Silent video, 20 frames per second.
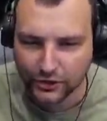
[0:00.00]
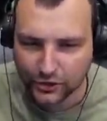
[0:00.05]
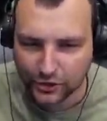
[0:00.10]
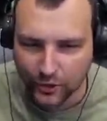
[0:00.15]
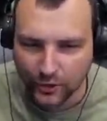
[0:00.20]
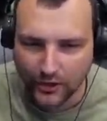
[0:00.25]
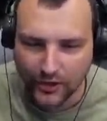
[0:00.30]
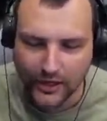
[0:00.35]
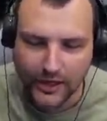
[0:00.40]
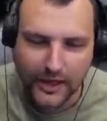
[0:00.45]

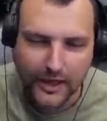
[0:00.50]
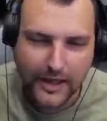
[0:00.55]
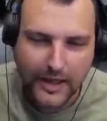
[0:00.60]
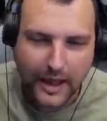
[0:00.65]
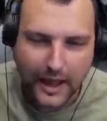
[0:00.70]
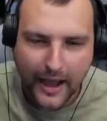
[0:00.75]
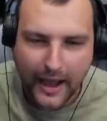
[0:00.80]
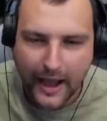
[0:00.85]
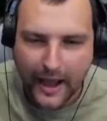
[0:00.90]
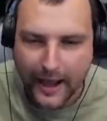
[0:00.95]
to
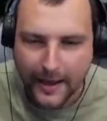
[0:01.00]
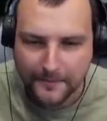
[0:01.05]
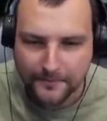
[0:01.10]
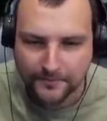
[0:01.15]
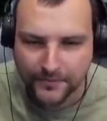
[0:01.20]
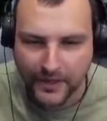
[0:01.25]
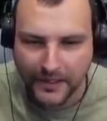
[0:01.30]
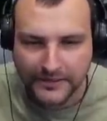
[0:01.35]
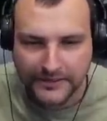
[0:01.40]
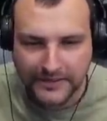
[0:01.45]

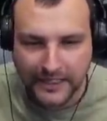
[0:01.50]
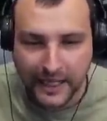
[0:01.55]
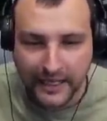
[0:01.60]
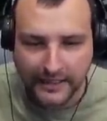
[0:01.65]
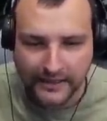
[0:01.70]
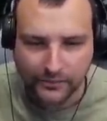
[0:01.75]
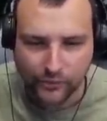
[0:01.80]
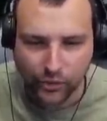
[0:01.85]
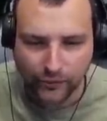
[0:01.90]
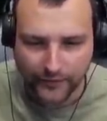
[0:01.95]

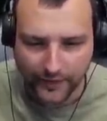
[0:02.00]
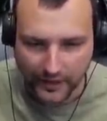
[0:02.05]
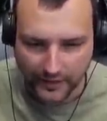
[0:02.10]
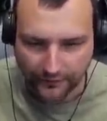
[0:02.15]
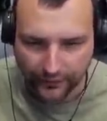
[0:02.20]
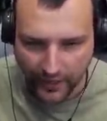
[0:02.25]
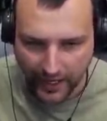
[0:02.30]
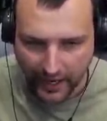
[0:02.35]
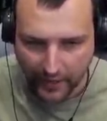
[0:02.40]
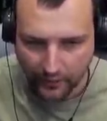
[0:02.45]
start moving
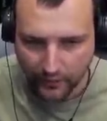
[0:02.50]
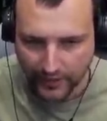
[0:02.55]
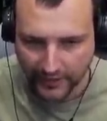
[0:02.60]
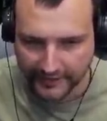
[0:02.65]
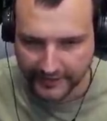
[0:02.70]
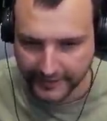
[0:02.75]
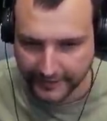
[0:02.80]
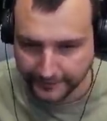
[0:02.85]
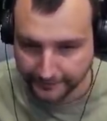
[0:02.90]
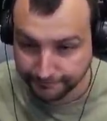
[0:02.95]
for our
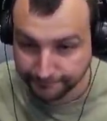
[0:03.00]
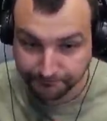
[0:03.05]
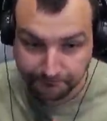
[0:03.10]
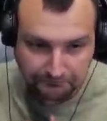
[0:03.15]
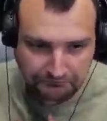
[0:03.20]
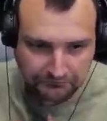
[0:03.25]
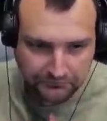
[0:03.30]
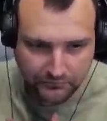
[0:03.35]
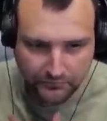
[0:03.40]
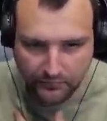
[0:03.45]
team.
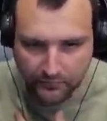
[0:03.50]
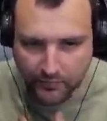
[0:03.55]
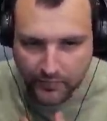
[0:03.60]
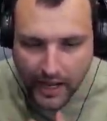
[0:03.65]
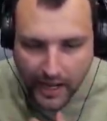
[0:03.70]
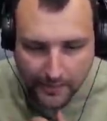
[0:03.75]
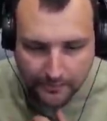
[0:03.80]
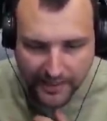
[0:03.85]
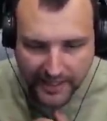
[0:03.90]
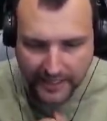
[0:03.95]

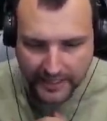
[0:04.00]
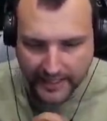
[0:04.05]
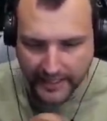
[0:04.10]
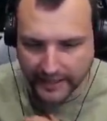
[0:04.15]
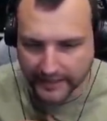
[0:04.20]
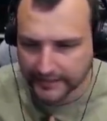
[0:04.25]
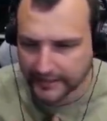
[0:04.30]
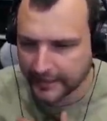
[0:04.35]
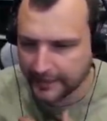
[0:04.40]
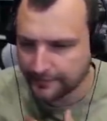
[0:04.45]

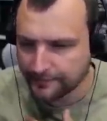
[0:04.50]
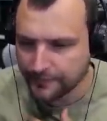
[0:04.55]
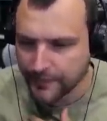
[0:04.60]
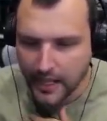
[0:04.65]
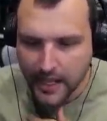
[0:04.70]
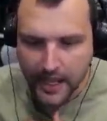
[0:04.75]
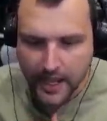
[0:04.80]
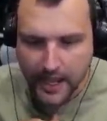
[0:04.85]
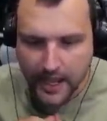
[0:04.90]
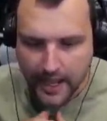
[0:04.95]
Apparently.
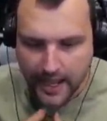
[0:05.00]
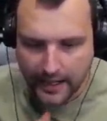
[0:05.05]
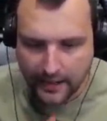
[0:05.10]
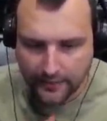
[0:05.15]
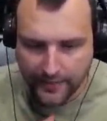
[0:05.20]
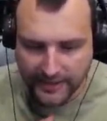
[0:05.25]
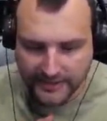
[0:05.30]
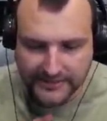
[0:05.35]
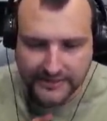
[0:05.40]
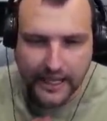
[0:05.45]

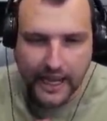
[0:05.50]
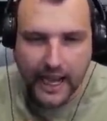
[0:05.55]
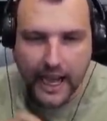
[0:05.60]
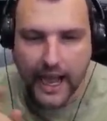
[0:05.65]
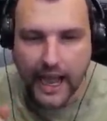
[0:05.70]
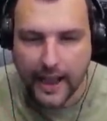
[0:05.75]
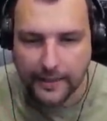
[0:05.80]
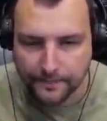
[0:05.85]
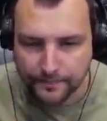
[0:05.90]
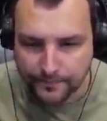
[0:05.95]
Anyways,
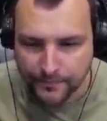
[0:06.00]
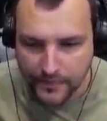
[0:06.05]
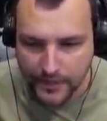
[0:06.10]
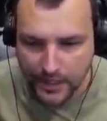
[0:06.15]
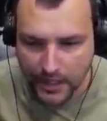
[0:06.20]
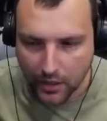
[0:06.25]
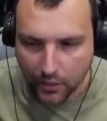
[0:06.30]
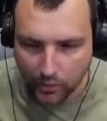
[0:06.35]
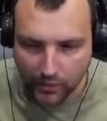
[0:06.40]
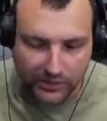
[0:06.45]

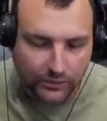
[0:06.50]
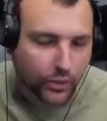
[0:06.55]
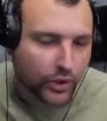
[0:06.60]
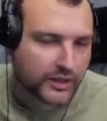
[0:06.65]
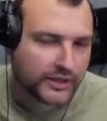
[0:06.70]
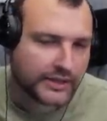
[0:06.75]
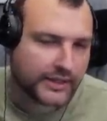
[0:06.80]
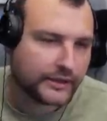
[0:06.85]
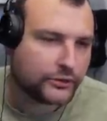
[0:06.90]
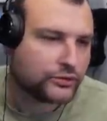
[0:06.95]
one more
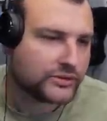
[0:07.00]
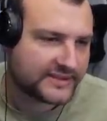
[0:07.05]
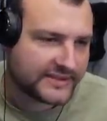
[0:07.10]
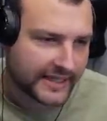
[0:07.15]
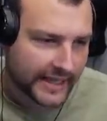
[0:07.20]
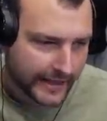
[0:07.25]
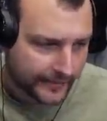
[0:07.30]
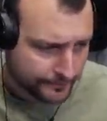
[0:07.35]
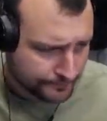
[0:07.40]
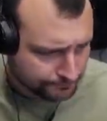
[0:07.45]
thing to
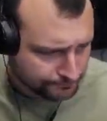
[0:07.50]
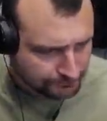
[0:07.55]
say.